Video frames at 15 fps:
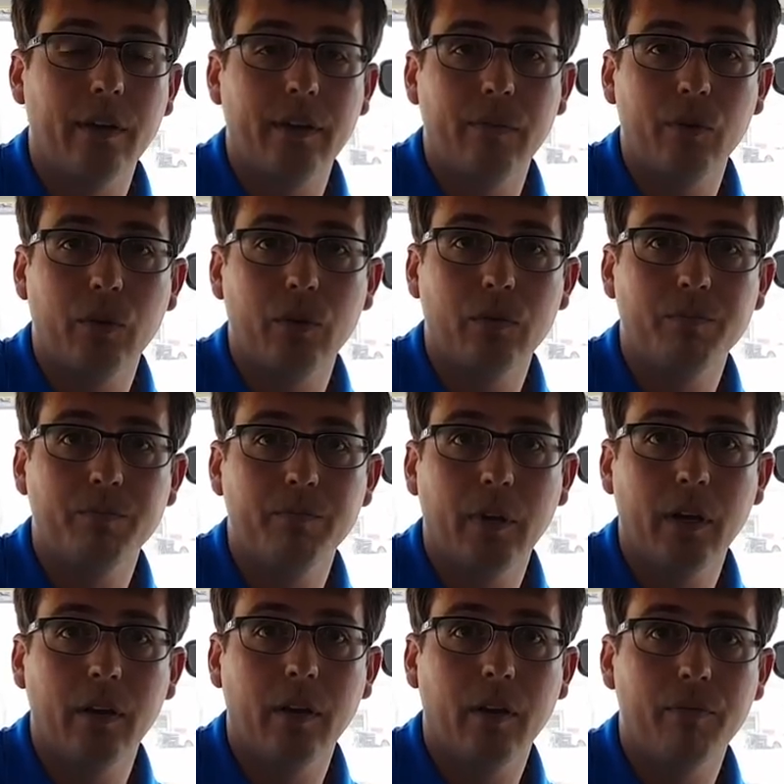give you
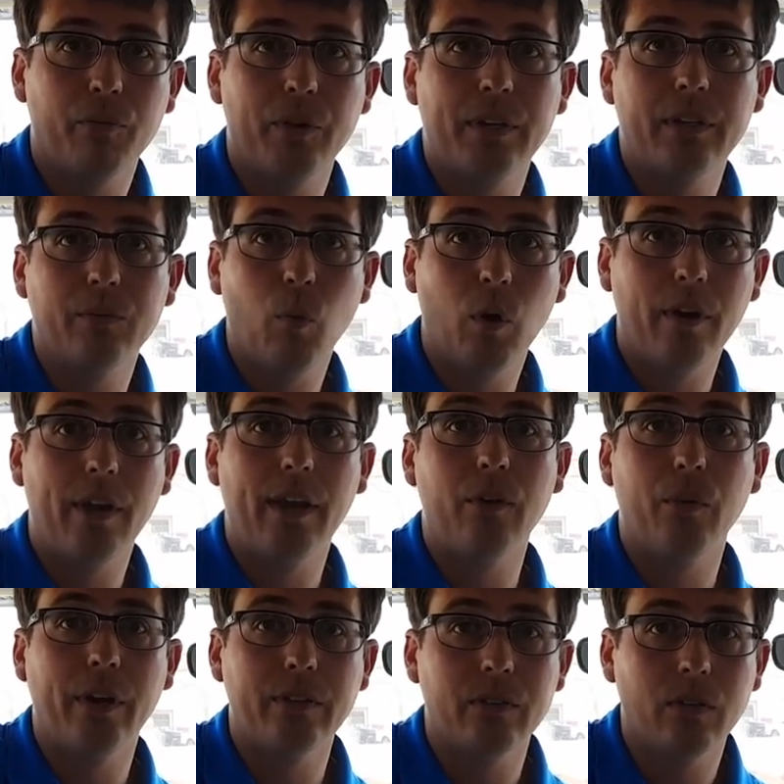uh, a free one day
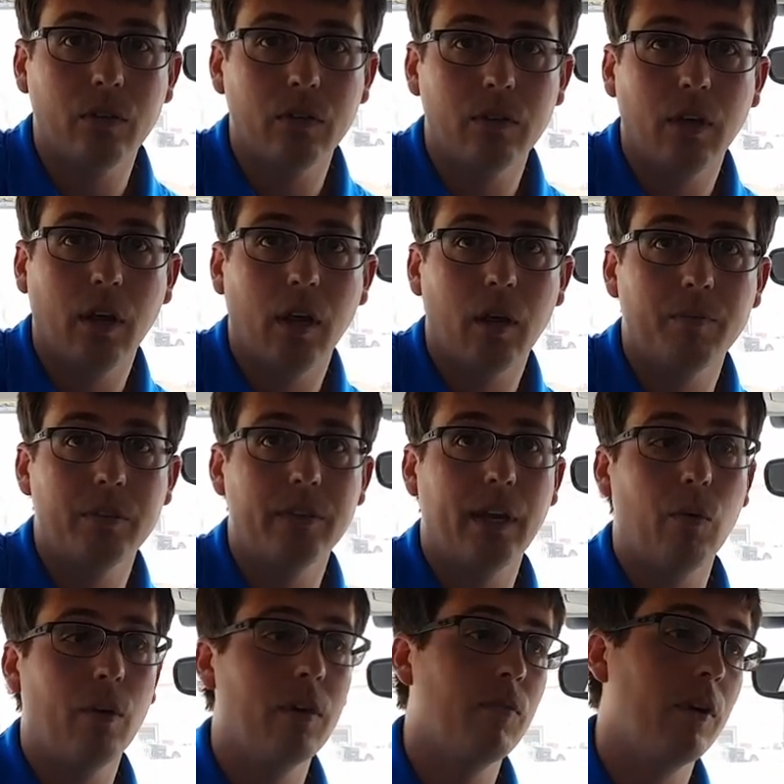rental um, to
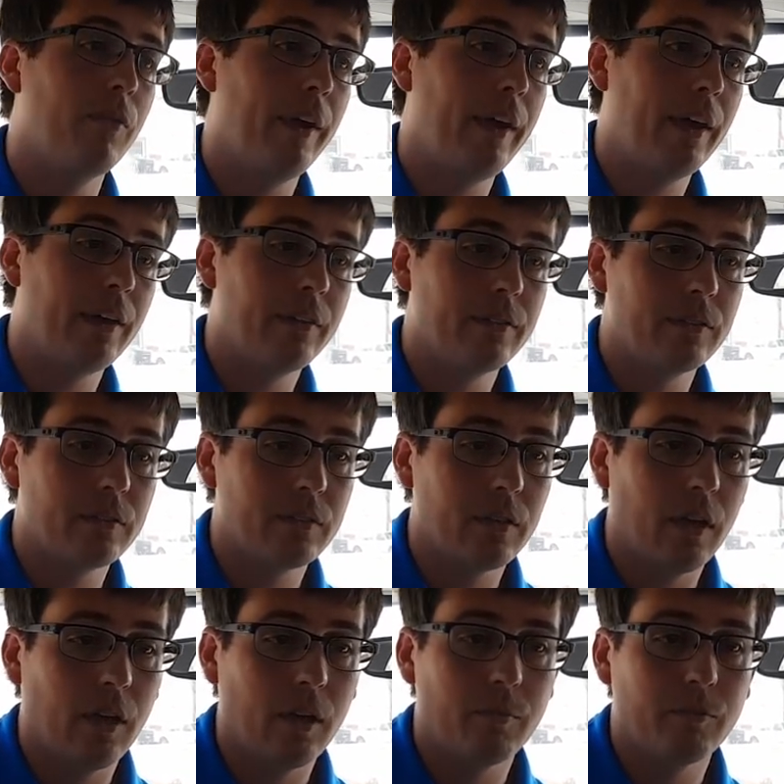take one of our vans
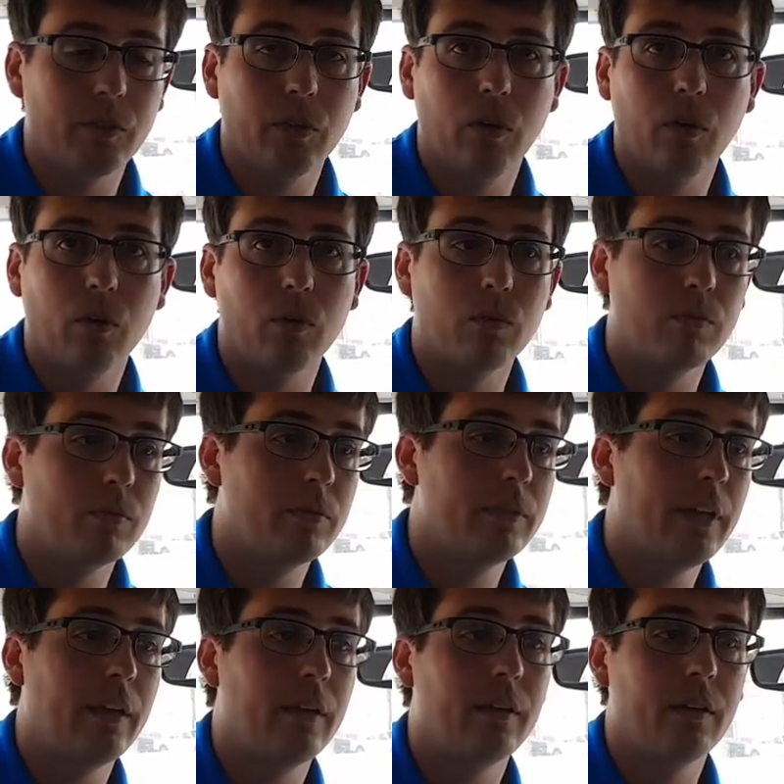um, to go
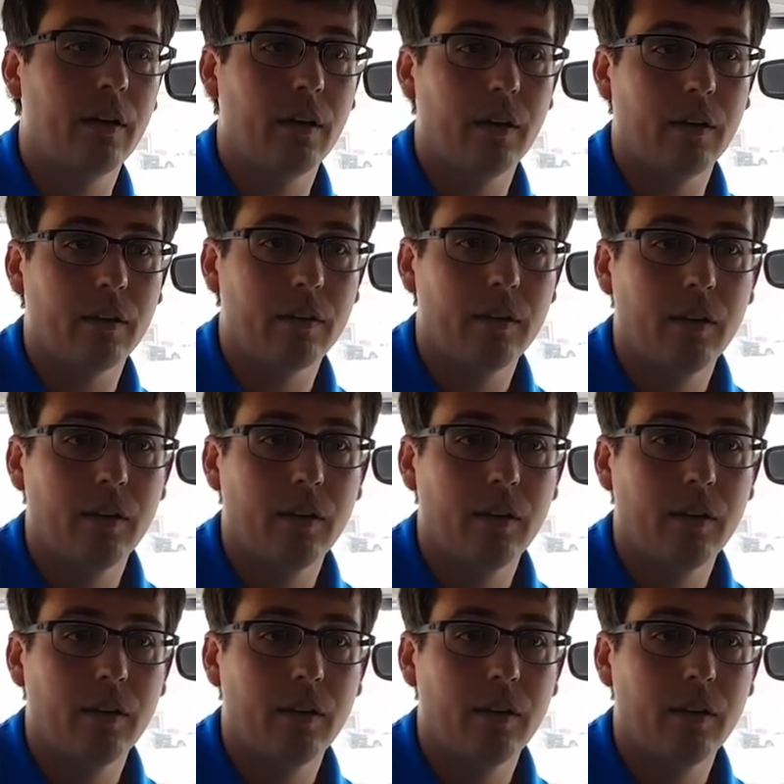take uh,